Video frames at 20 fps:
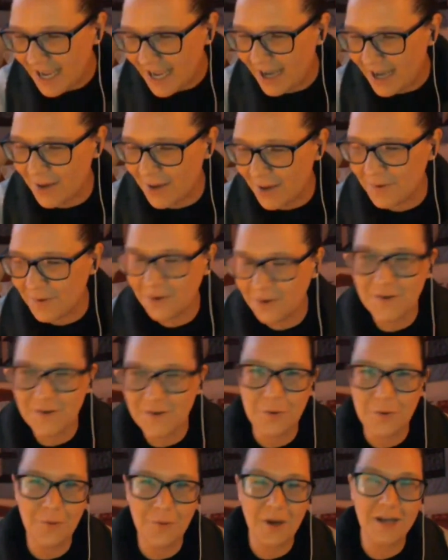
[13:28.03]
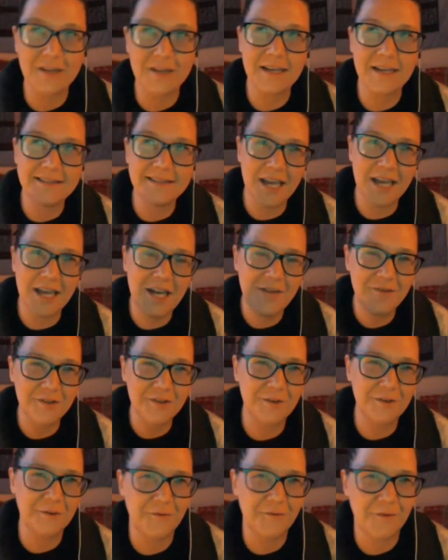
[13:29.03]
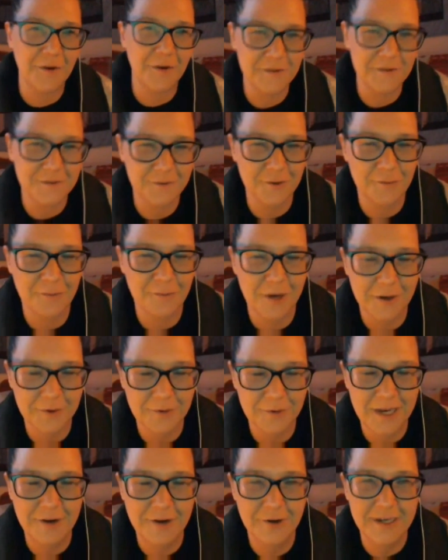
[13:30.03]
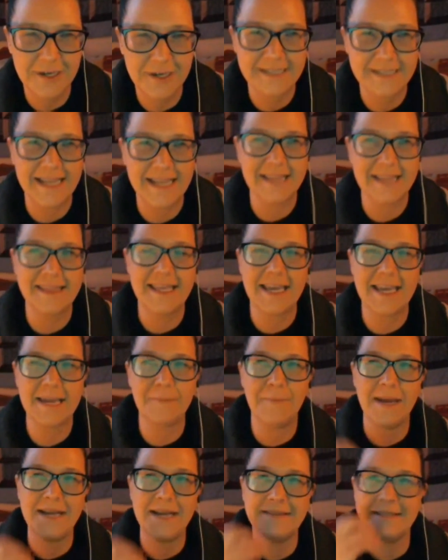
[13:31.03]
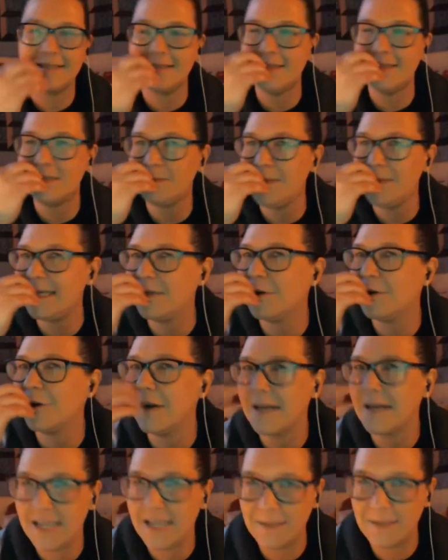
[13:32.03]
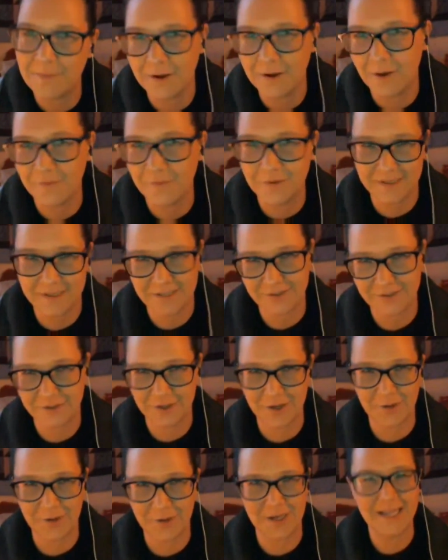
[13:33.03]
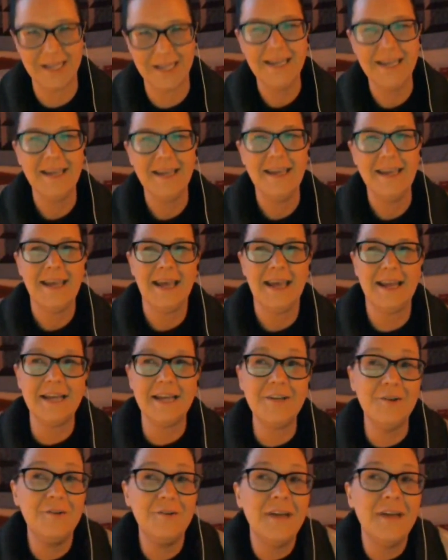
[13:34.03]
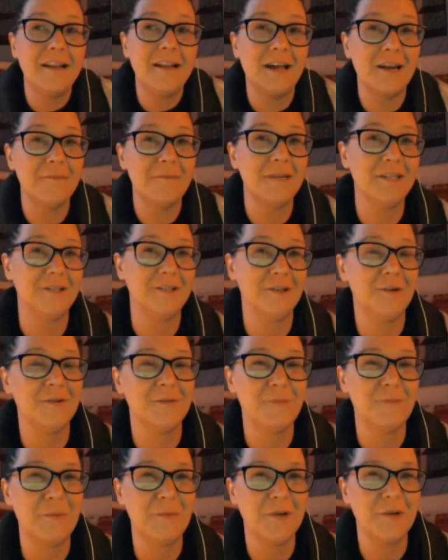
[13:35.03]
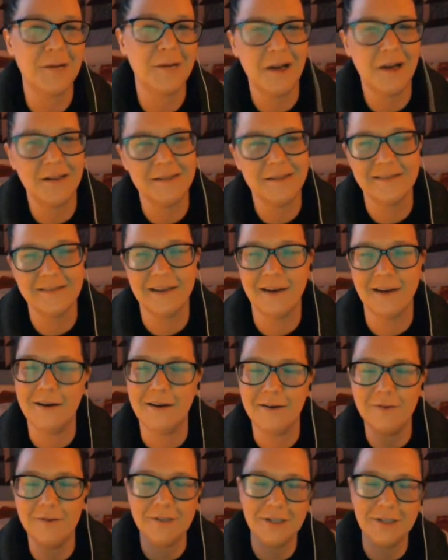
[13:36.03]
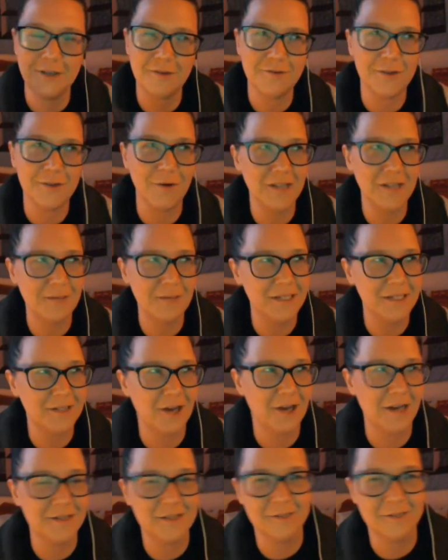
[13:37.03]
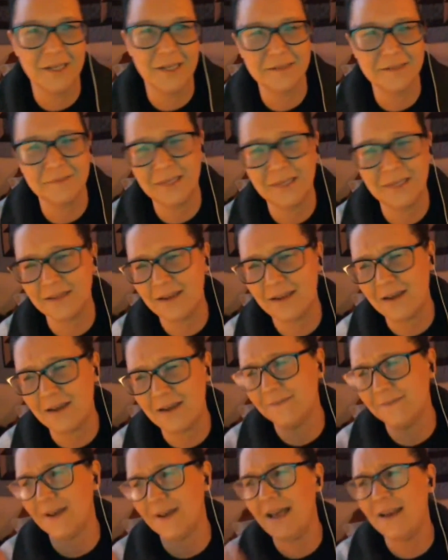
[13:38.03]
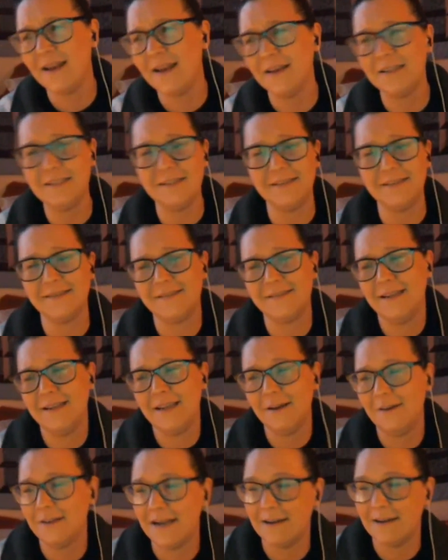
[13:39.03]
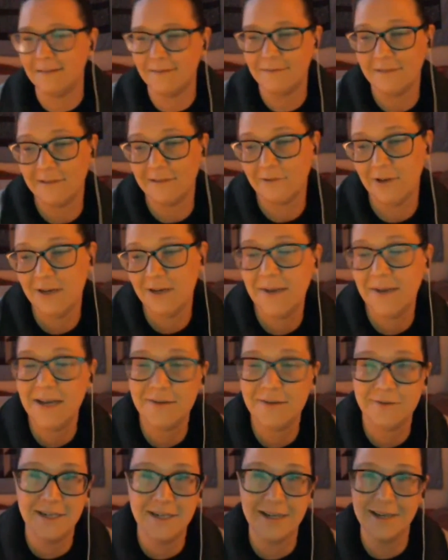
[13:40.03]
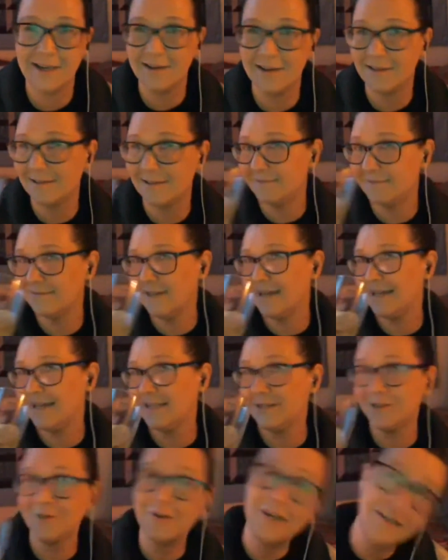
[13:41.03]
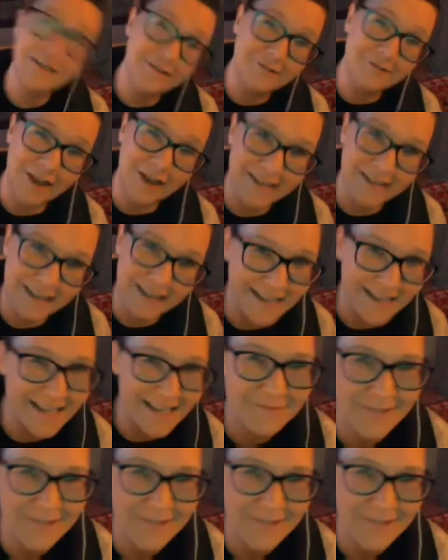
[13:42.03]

a sign of a good focus group moderator is that they basically speak in order to keep the conversation going. And I do that a lot on my show, is people come on and they say, oh, you know, don't let me talk too much. I'm like, that's fine. I can just sit here and drink my drink and like enjoy you talking. That's